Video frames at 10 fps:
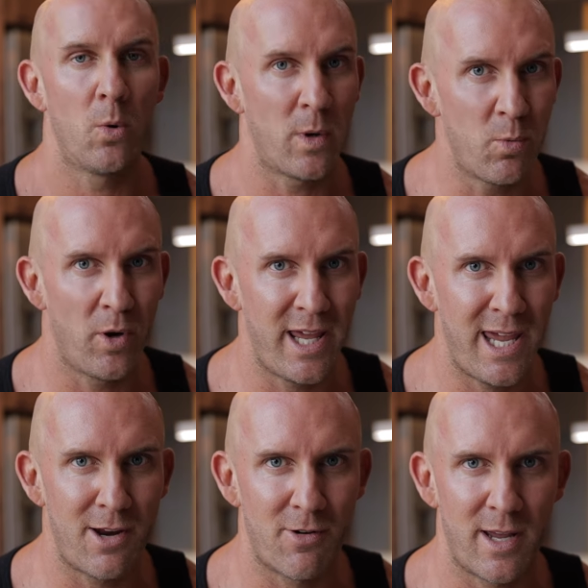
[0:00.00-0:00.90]
We want to
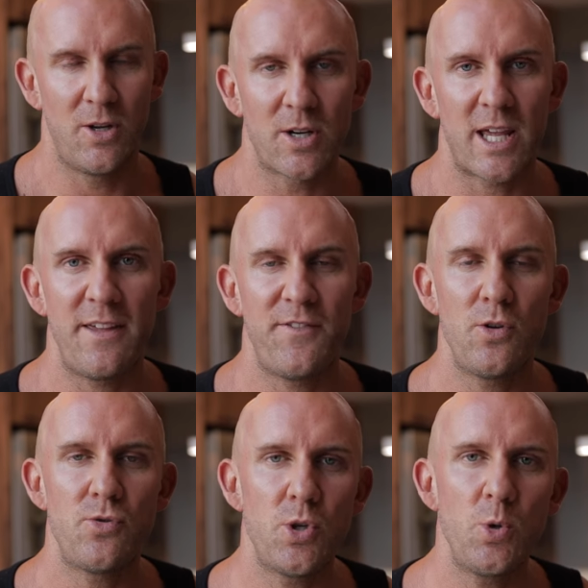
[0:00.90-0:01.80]
hear it. Look, if
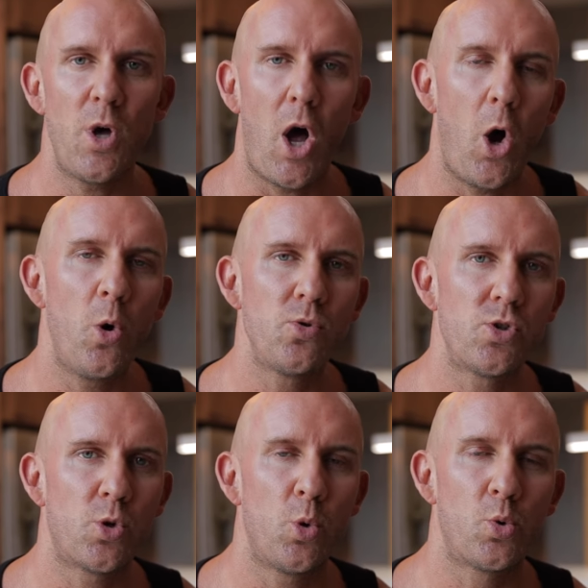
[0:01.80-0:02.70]
you do the
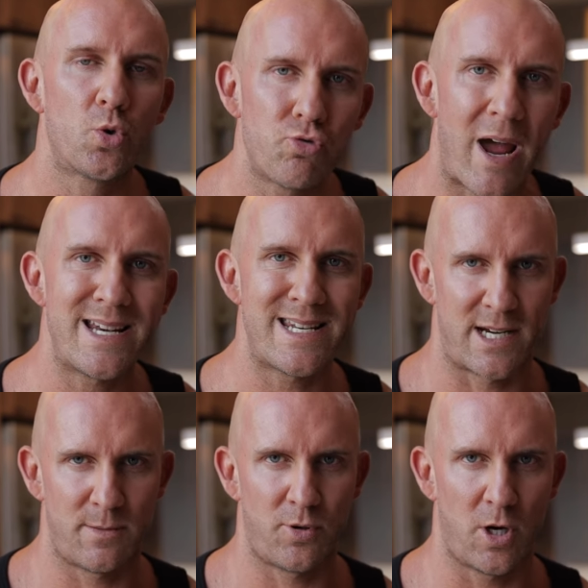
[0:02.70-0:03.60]
old school
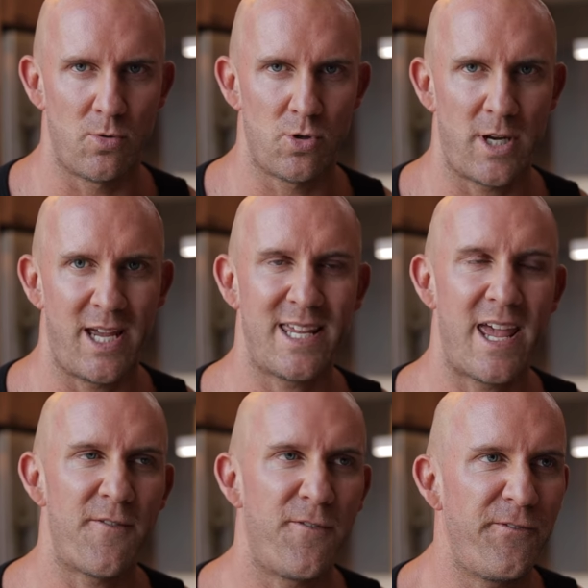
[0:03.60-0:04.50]
granddad approach and
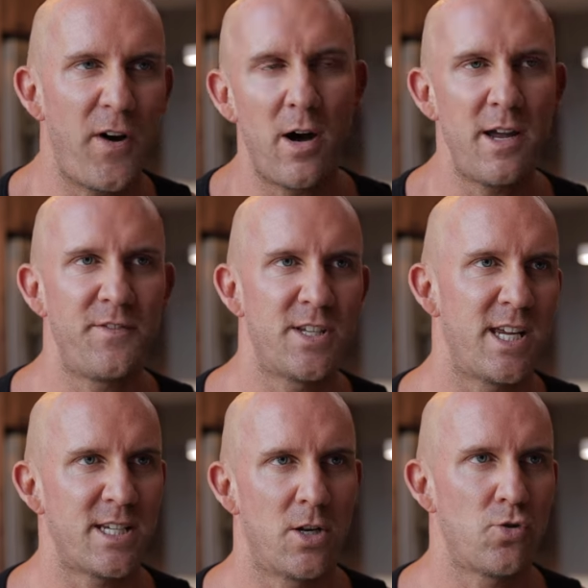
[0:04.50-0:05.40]
get 500 to
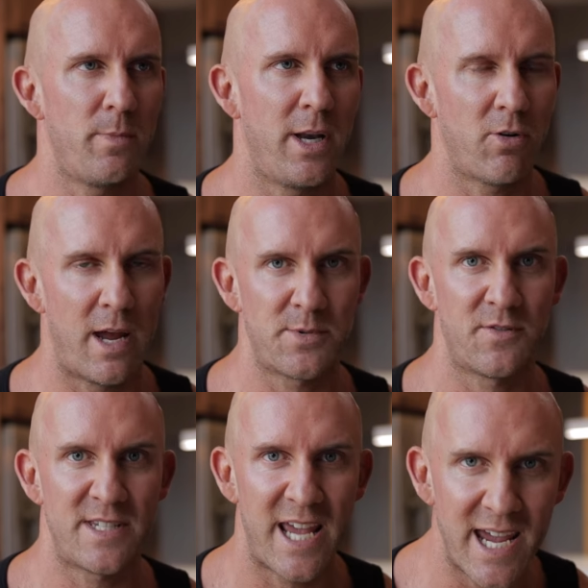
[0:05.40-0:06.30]
600 milligrams
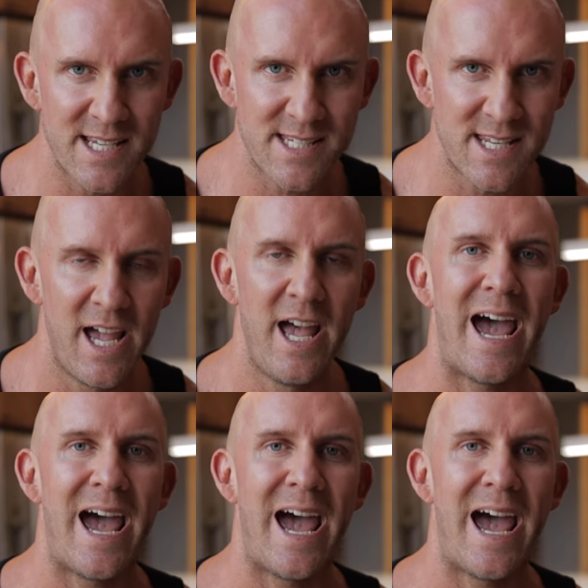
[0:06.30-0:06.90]
of test